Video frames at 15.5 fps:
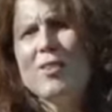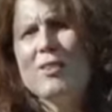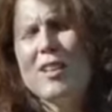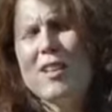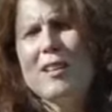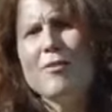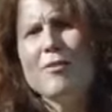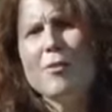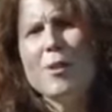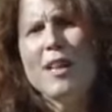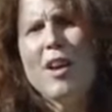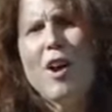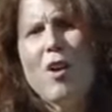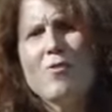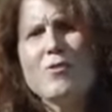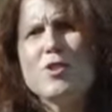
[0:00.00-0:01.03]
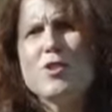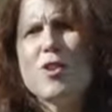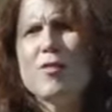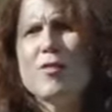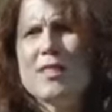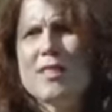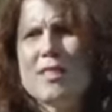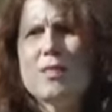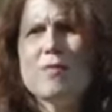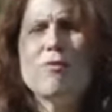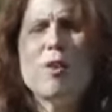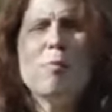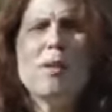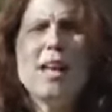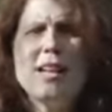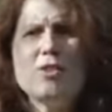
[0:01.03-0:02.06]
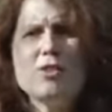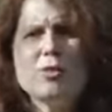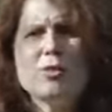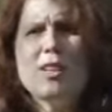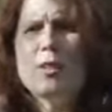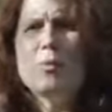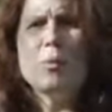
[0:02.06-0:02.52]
the delivery of services from nature that